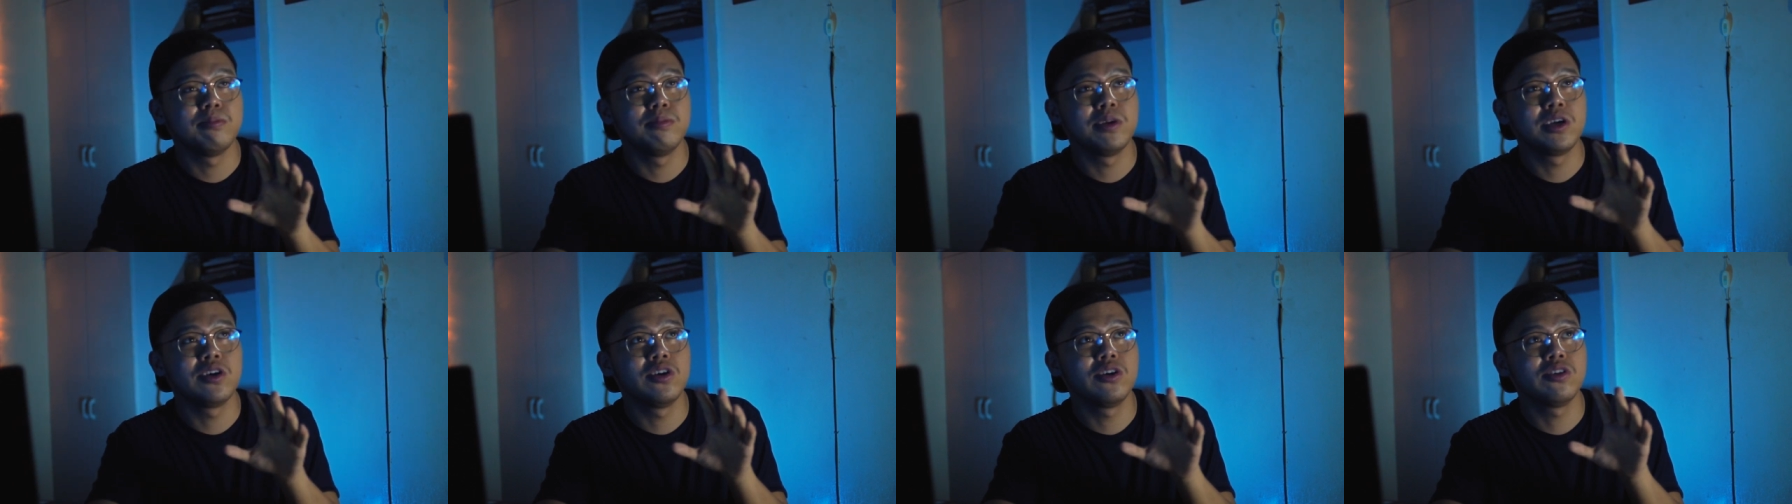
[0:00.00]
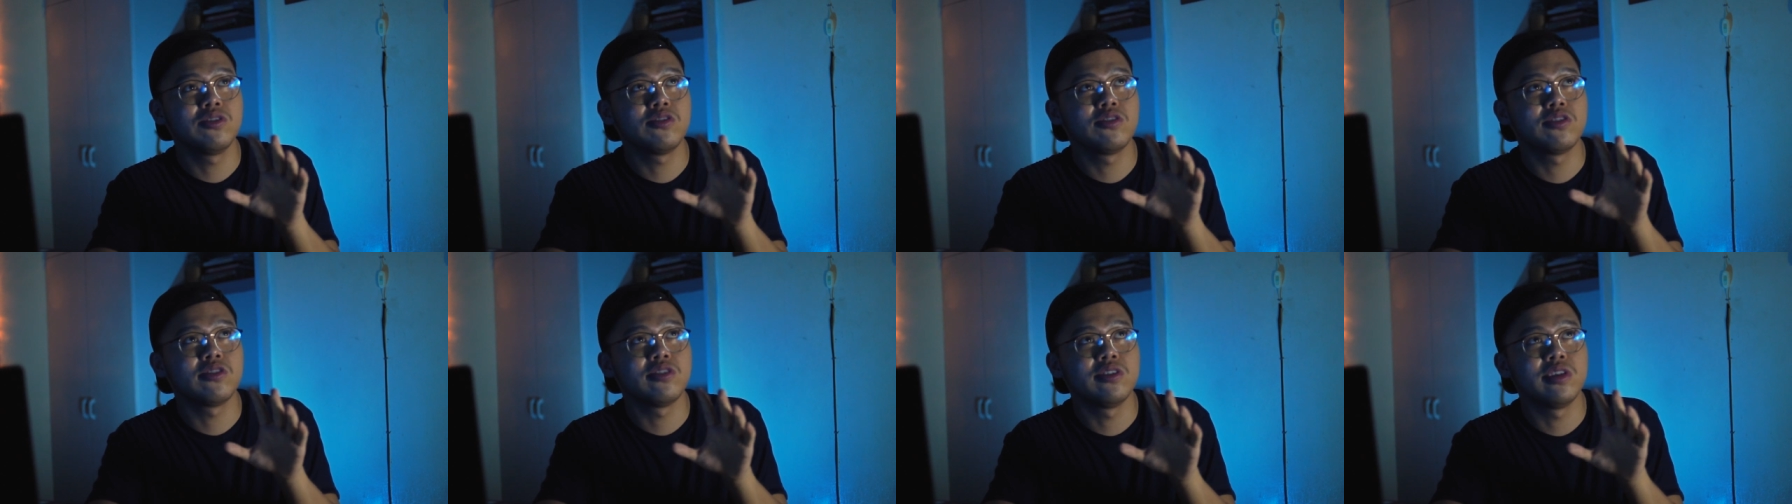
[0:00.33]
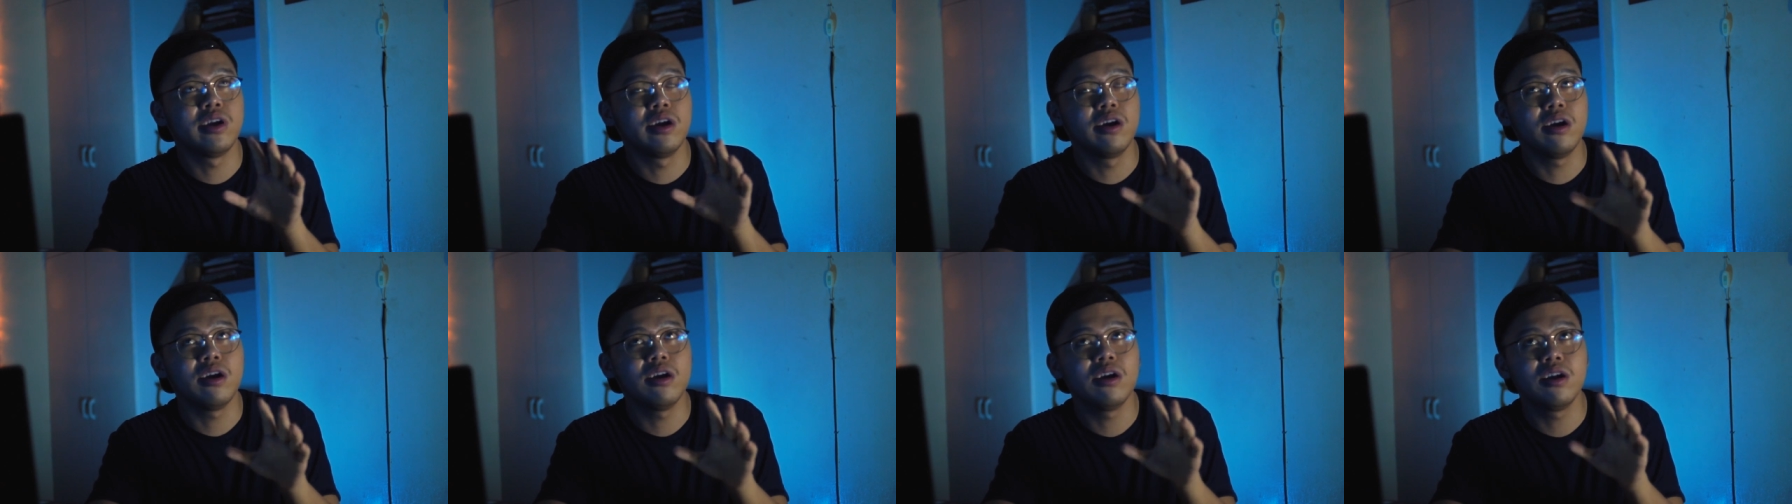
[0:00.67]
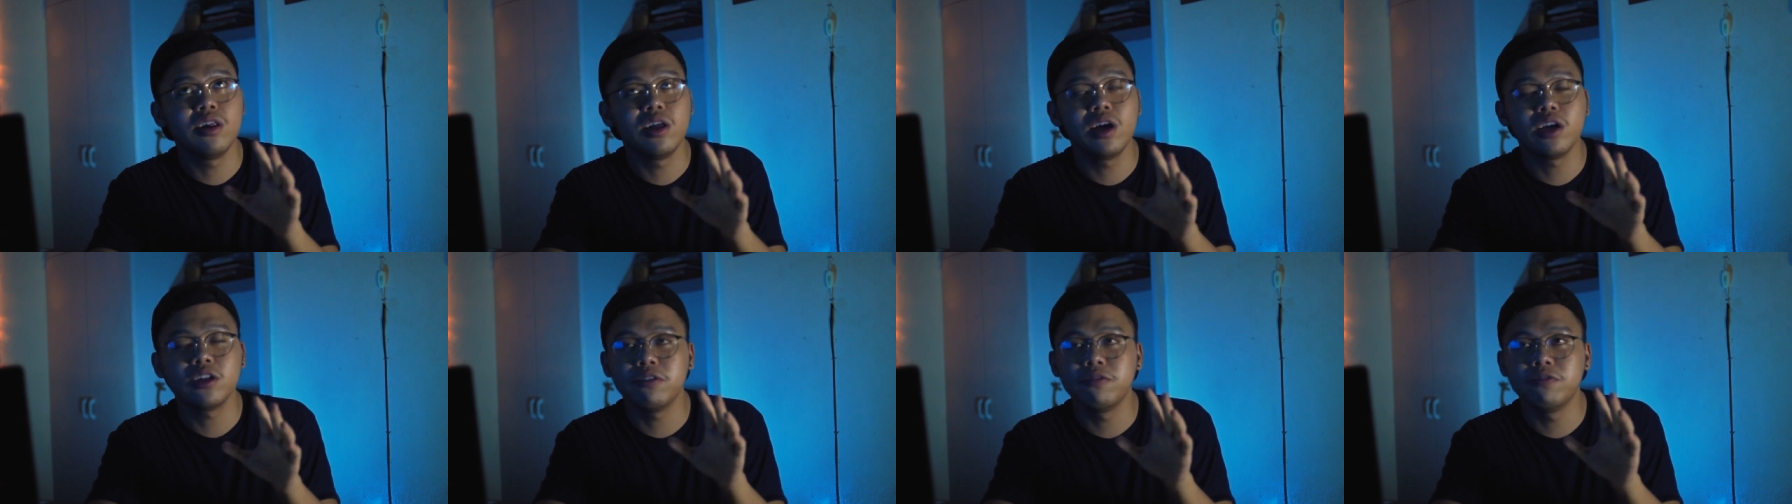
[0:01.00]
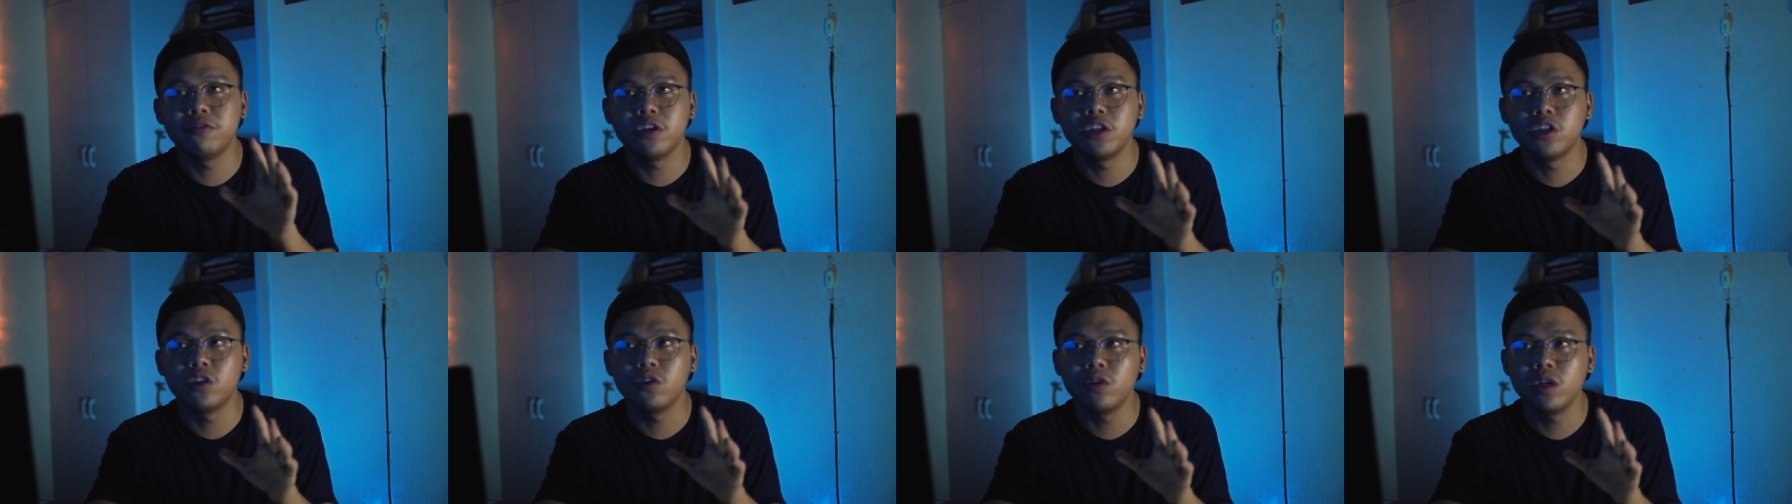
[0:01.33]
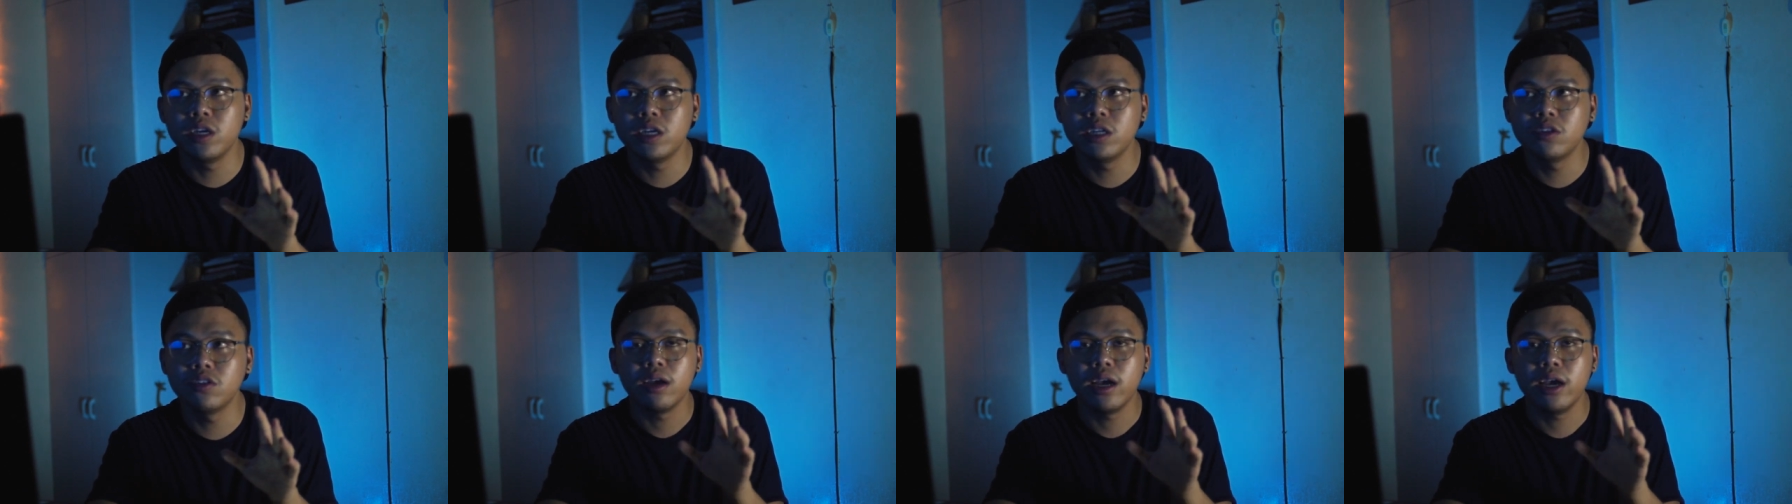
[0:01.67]
because there are a lot of
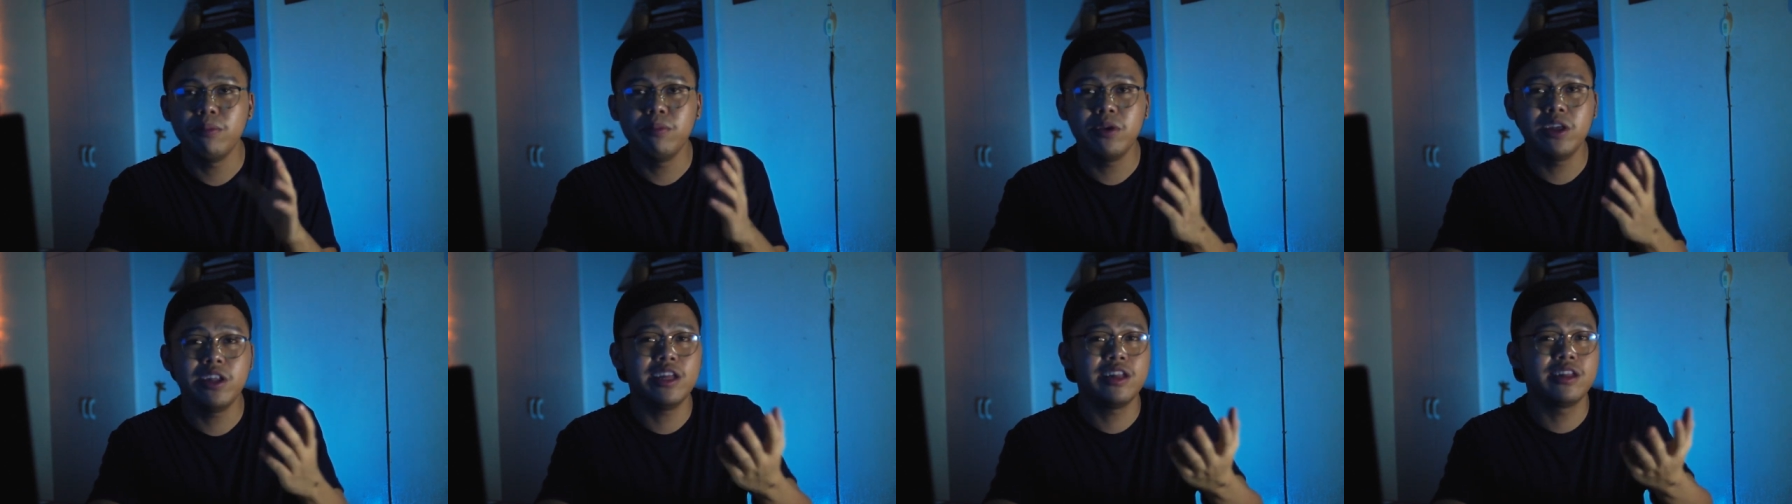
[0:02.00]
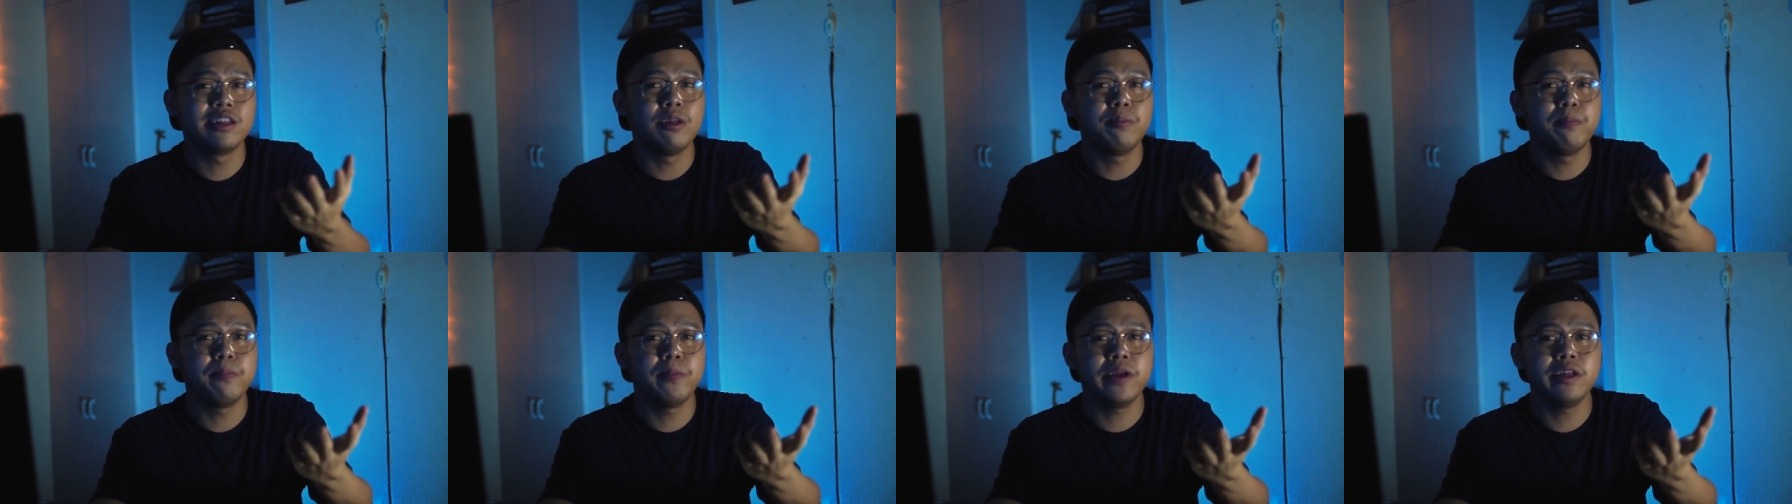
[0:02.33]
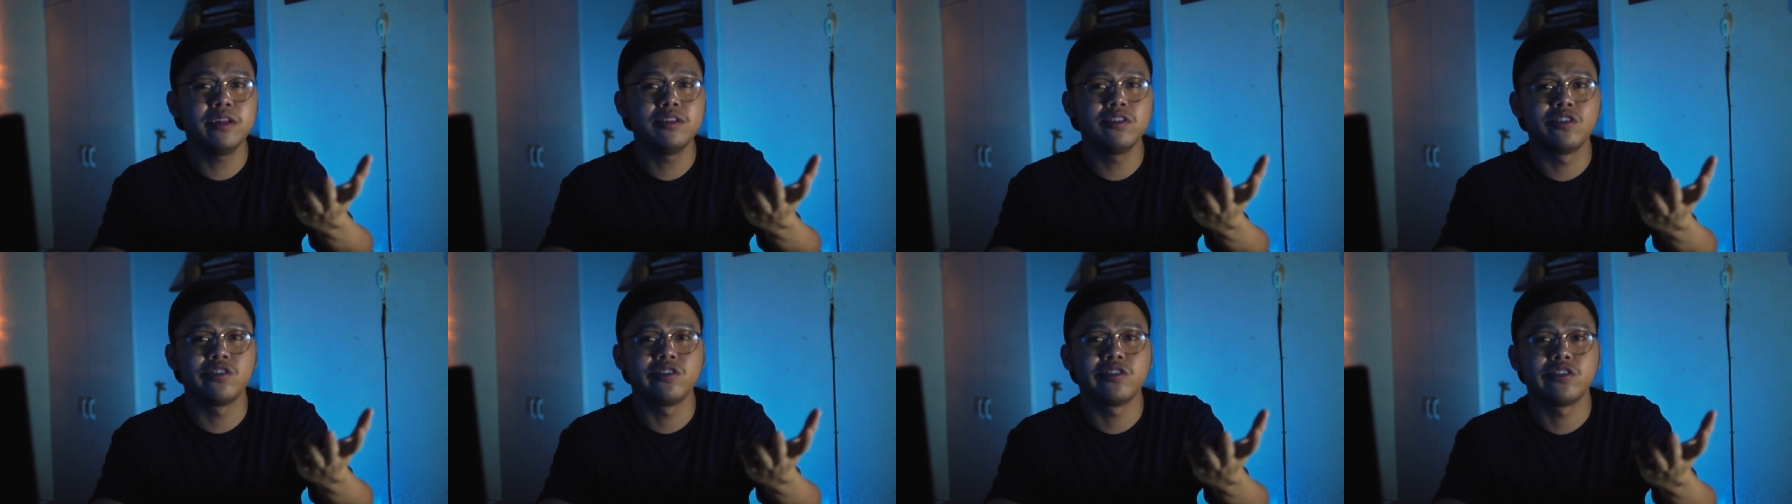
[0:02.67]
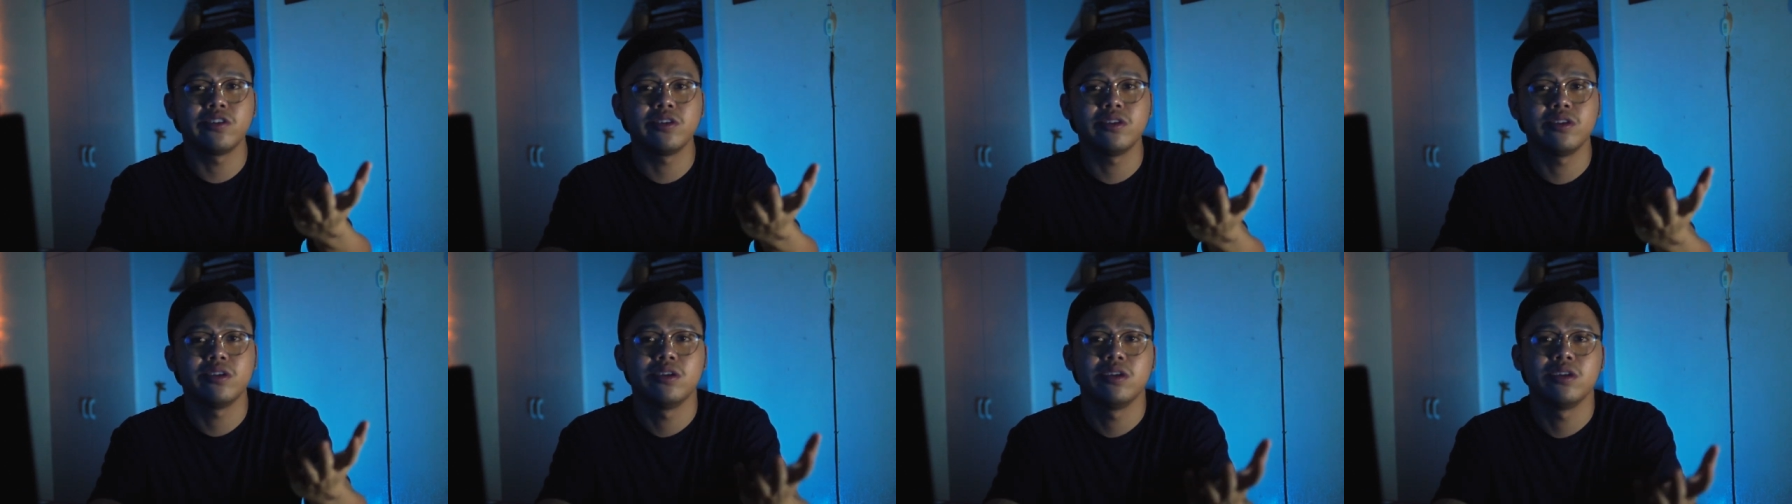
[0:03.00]
retreats. I mean, it depends.